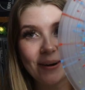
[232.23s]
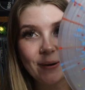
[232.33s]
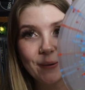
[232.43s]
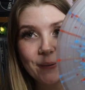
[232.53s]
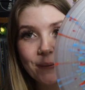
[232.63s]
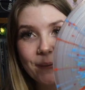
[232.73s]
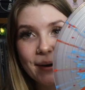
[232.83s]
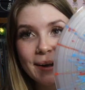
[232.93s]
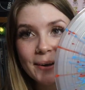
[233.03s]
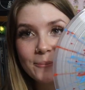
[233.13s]

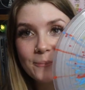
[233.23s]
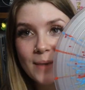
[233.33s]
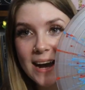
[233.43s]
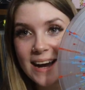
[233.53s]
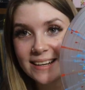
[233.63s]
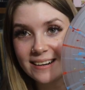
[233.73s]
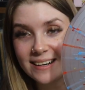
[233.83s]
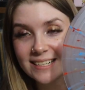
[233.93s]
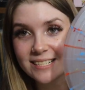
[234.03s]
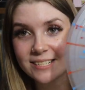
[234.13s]
Oh my
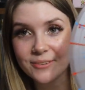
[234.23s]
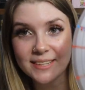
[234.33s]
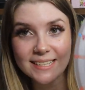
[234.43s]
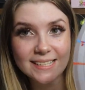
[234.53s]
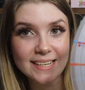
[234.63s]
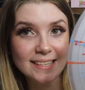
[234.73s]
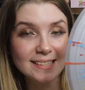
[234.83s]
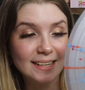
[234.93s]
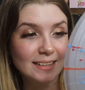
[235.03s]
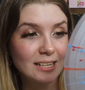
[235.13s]
gosh. So this
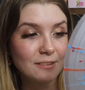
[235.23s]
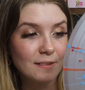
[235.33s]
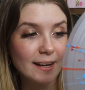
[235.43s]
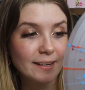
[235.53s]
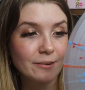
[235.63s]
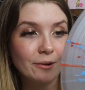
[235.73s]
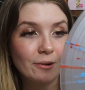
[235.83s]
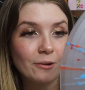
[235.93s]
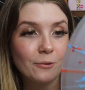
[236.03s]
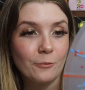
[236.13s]
is clear
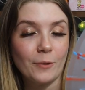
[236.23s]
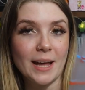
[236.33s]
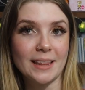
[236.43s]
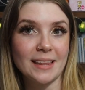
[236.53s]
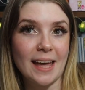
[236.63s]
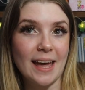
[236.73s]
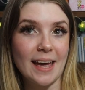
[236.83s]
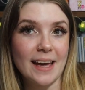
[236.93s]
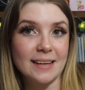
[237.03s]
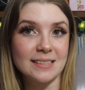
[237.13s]
vinyl with
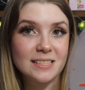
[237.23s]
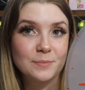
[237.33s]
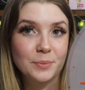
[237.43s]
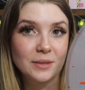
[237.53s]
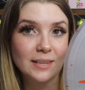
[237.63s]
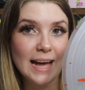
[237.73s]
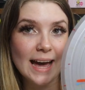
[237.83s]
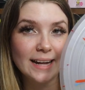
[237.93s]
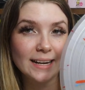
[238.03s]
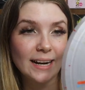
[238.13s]
a
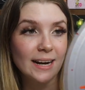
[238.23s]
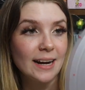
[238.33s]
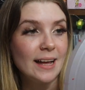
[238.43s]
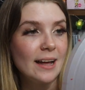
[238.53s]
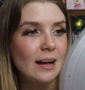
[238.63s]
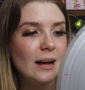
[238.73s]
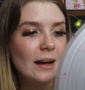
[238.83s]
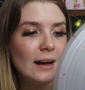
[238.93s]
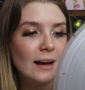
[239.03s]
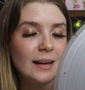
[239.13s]
splatter.
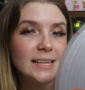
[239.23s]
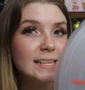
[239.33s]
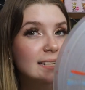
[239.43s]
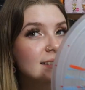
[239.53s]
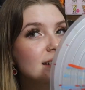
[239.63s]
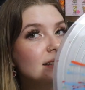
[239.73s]
Uh, it is a